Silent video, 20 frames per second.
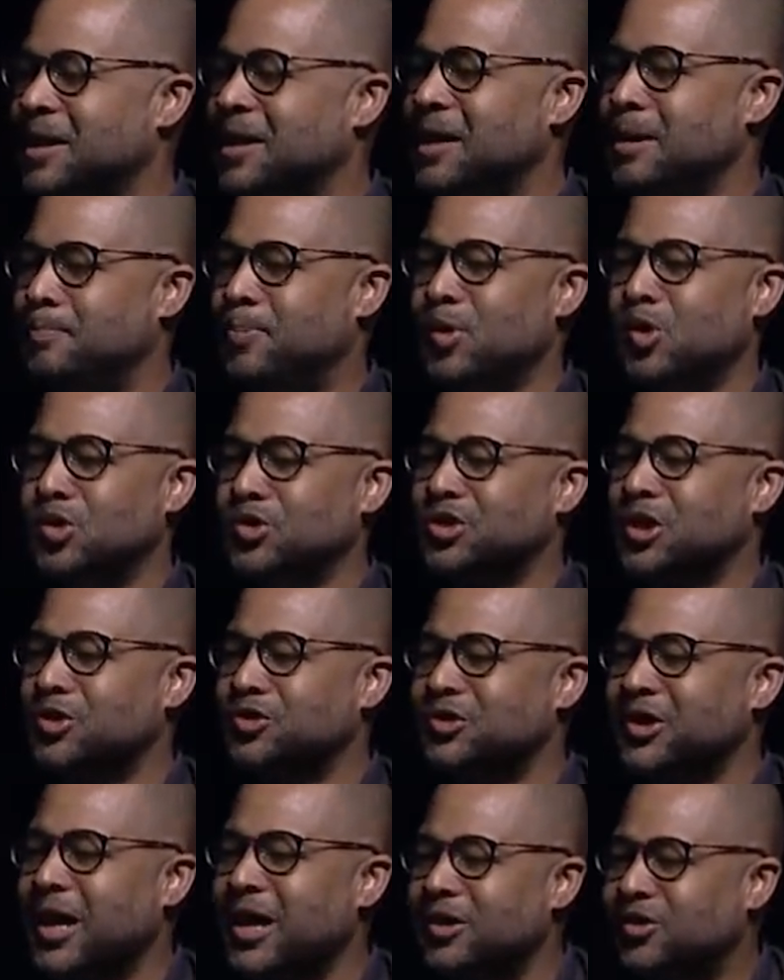He pulls
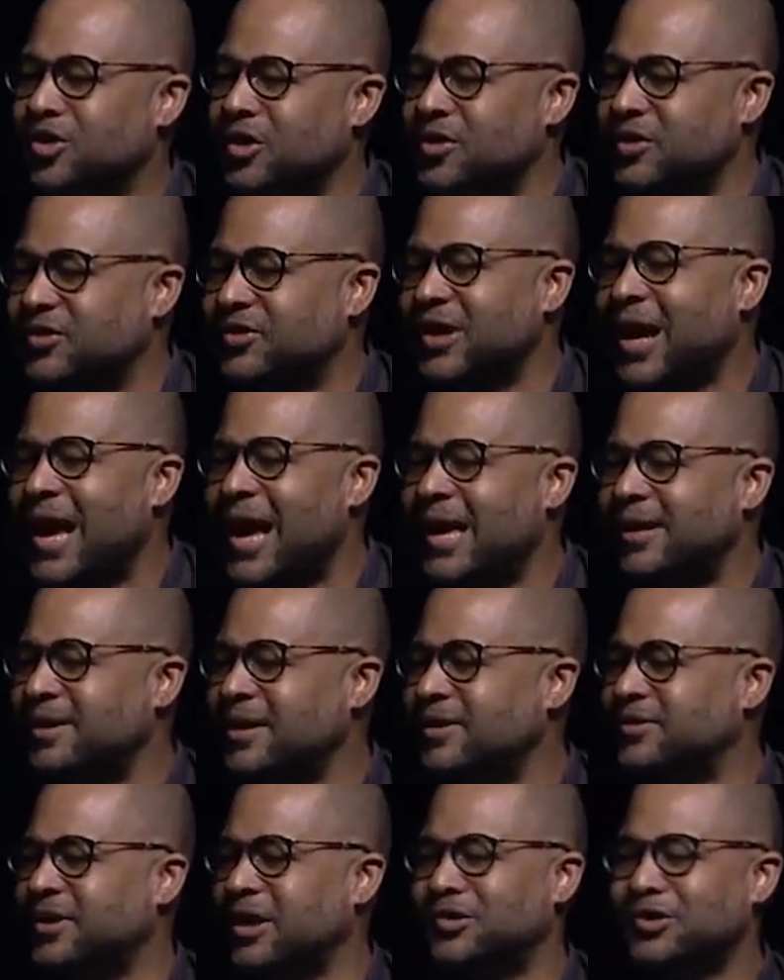Hosea to the side and
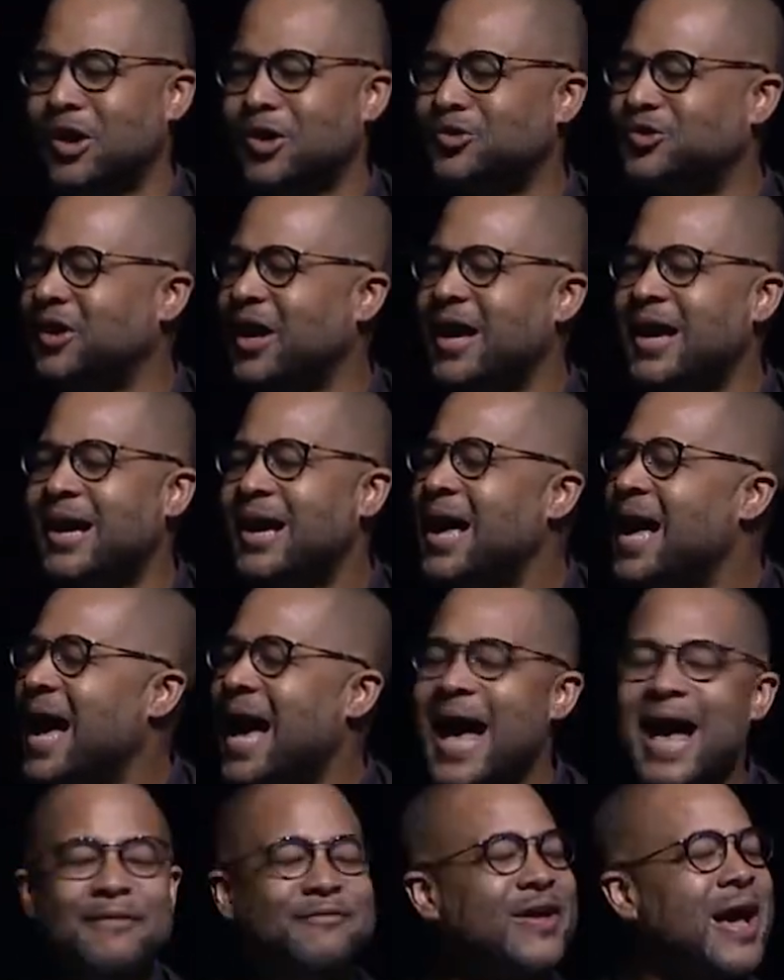he says, Hosea,
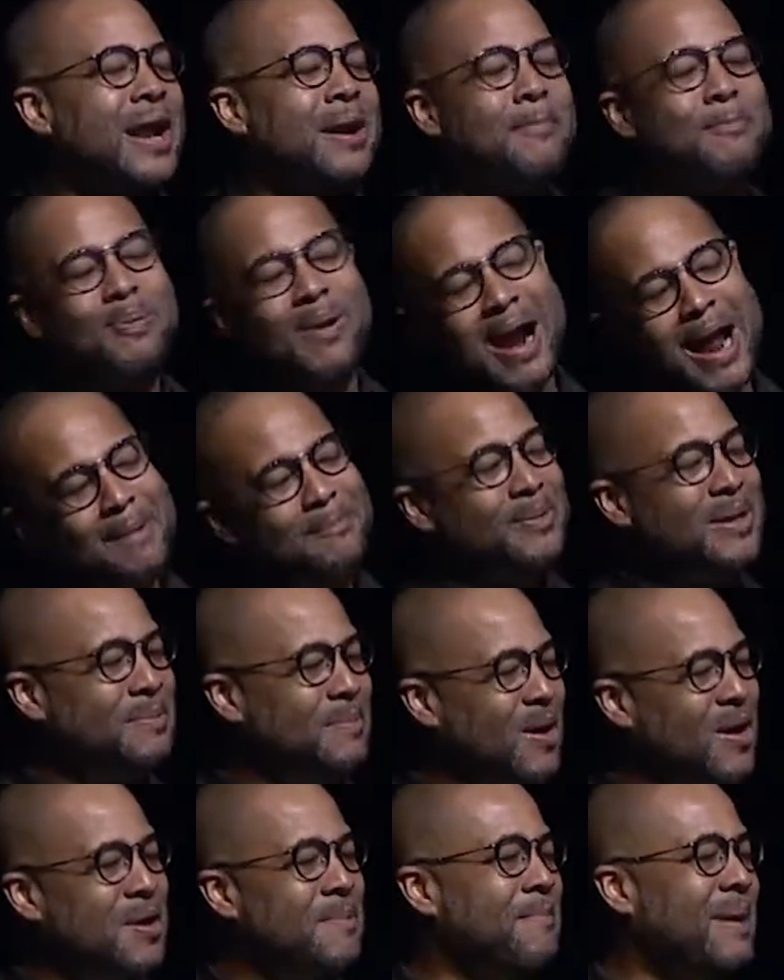I've got a problem
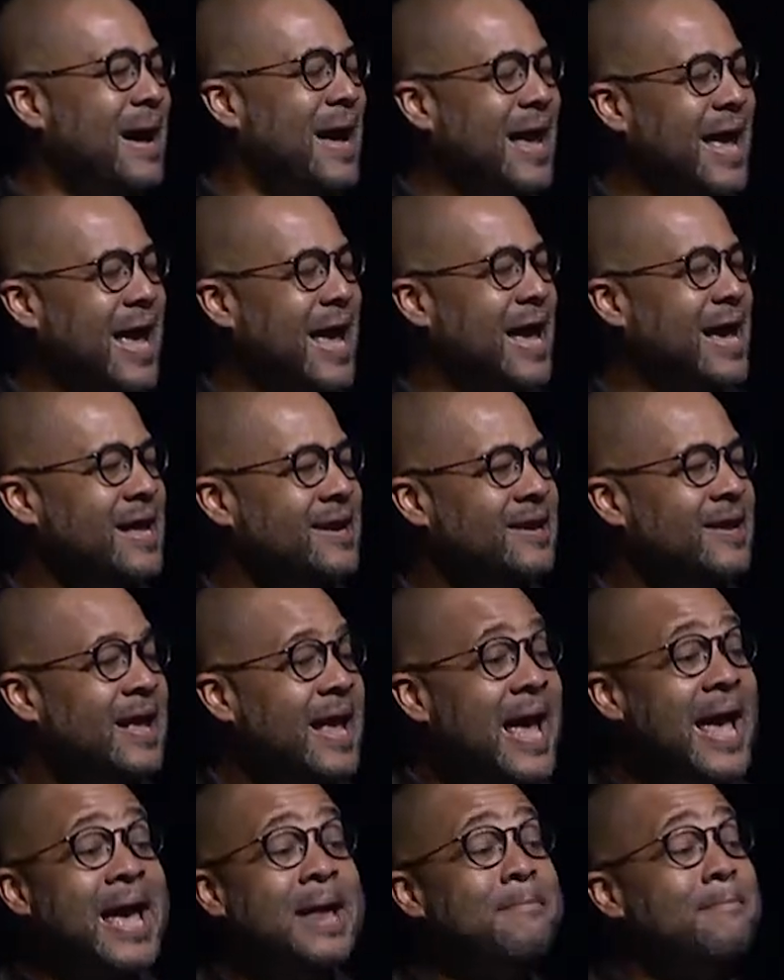on my hand,
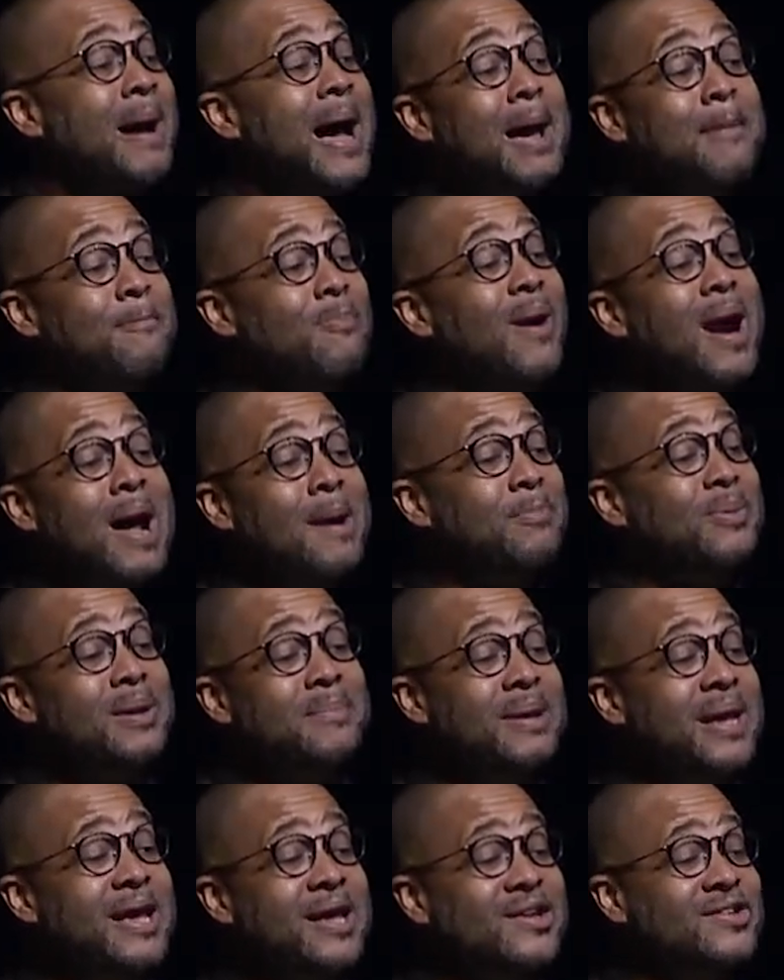and my
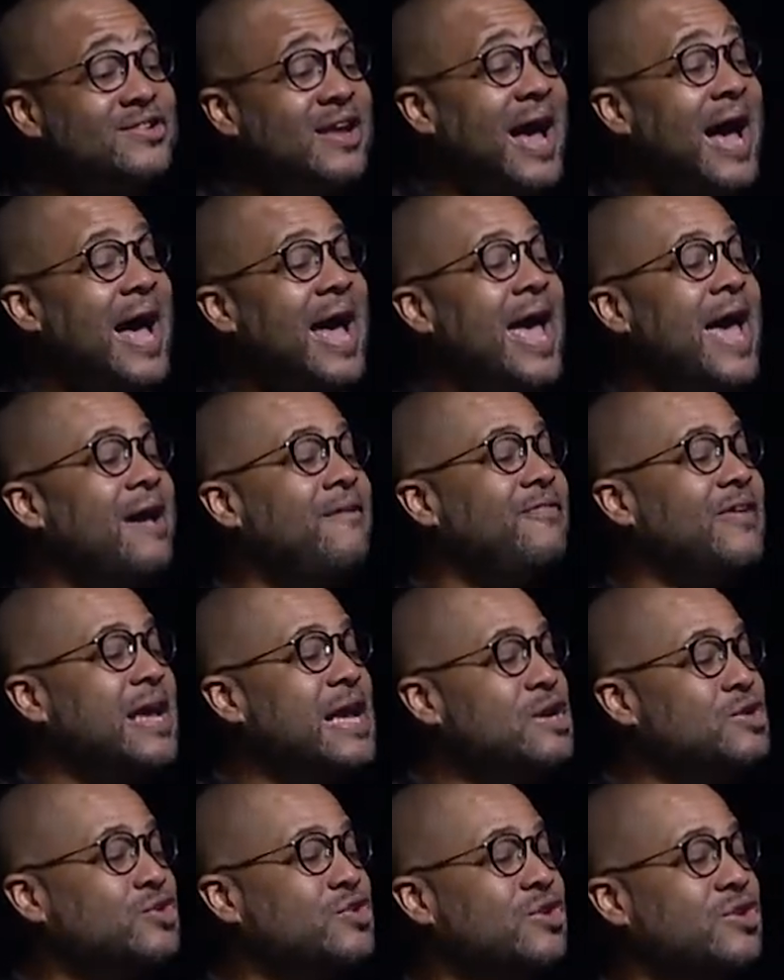problem is I have
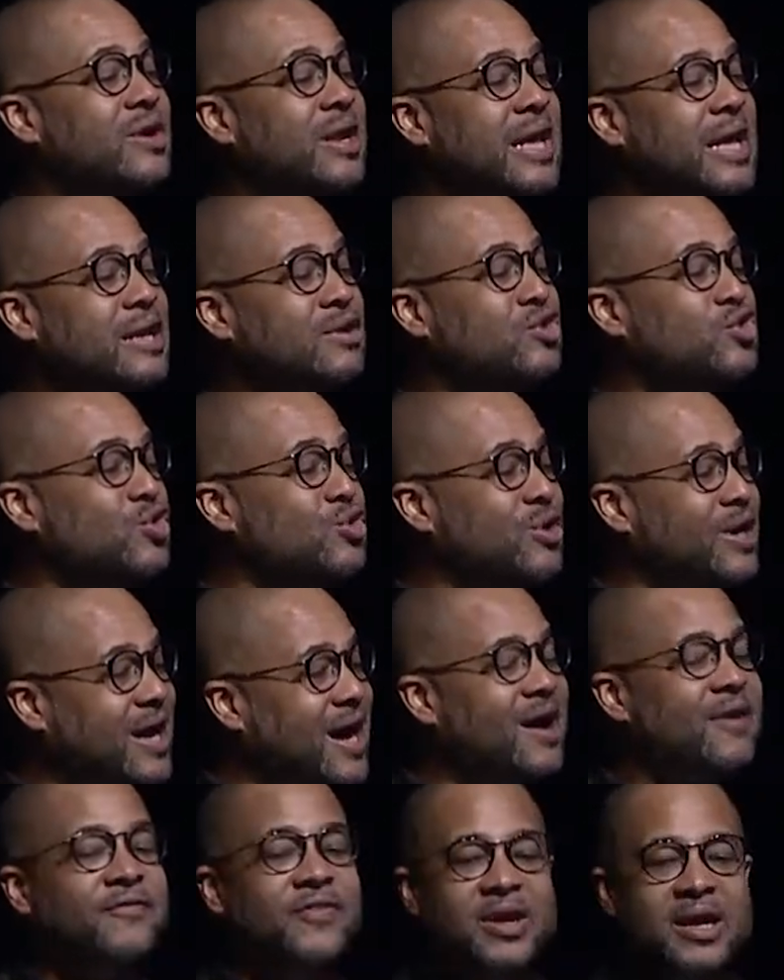entered into
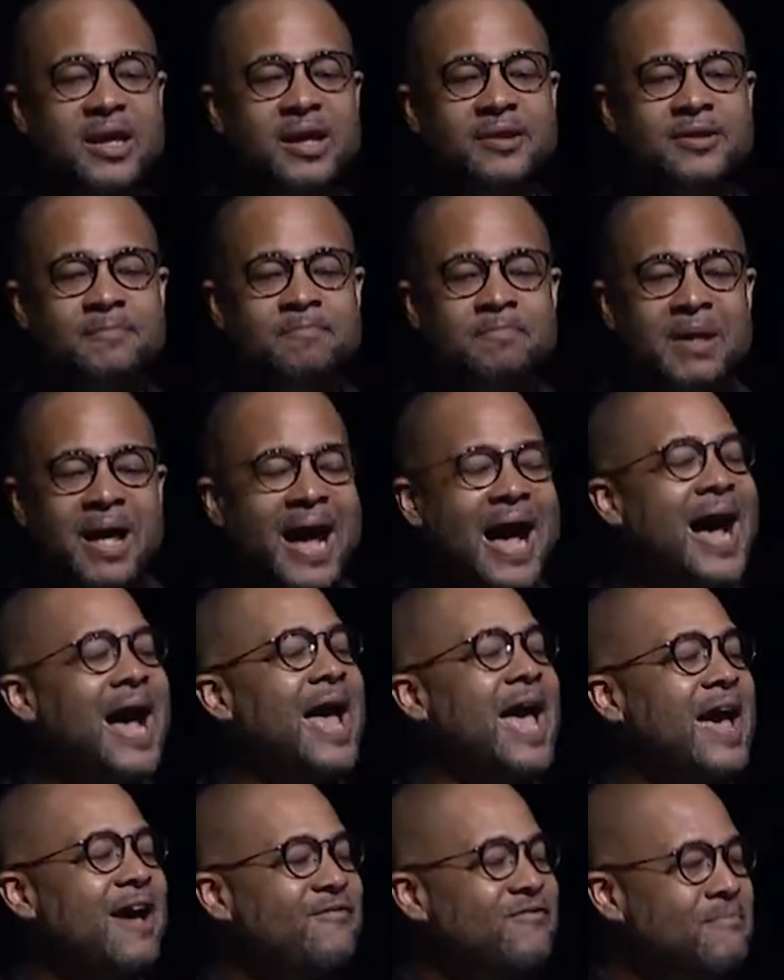covenant, I
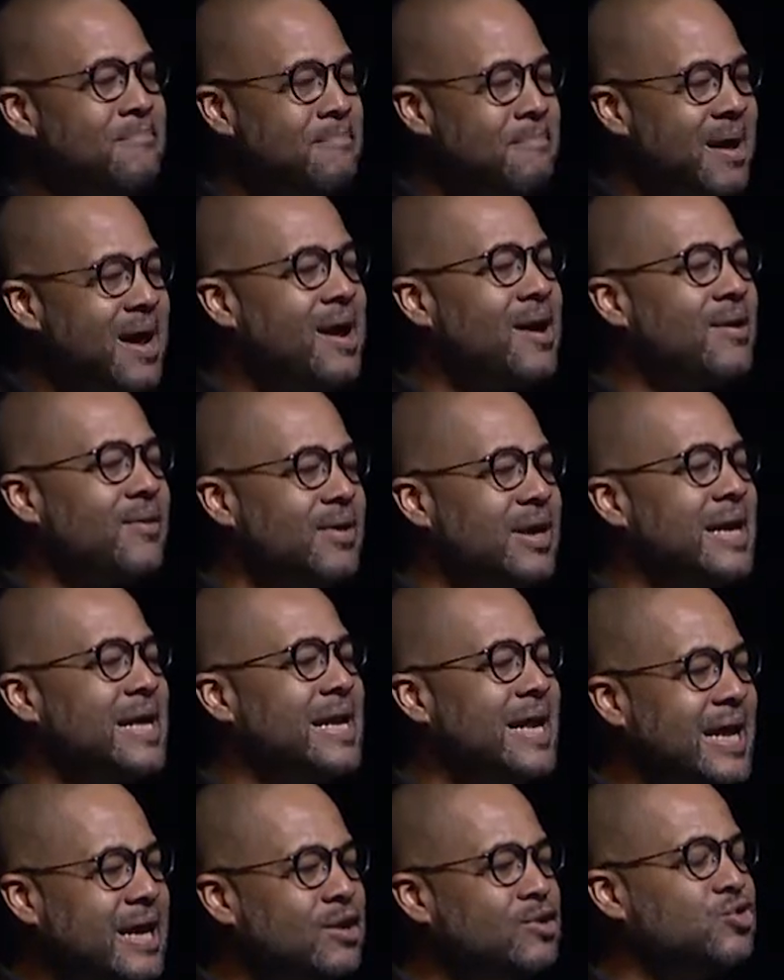have
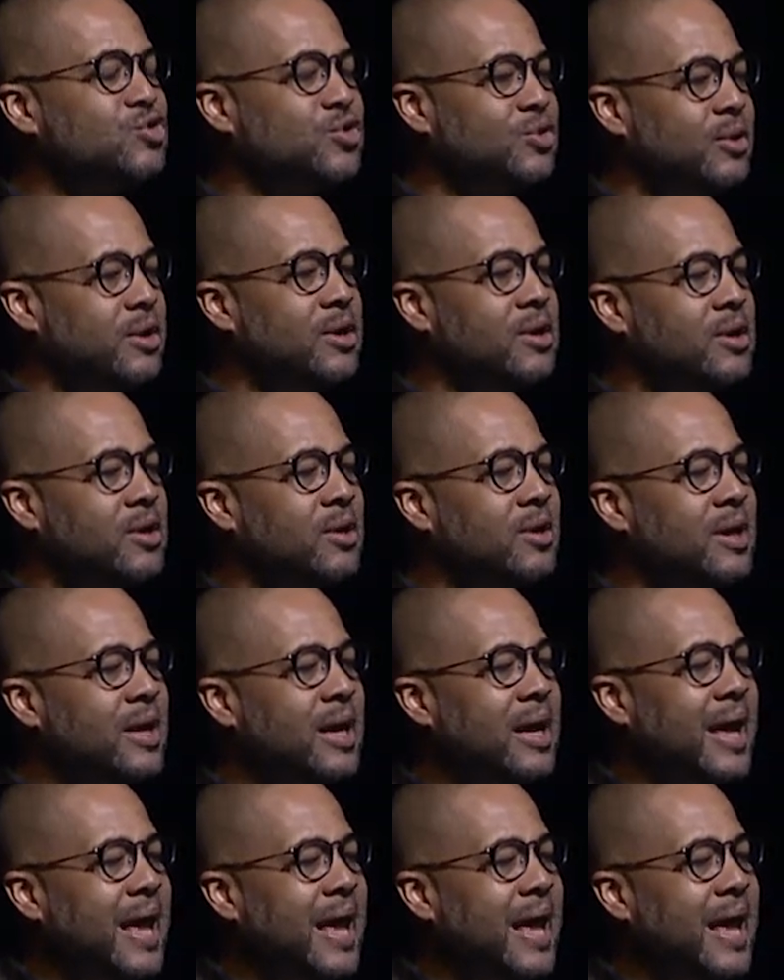married Israel,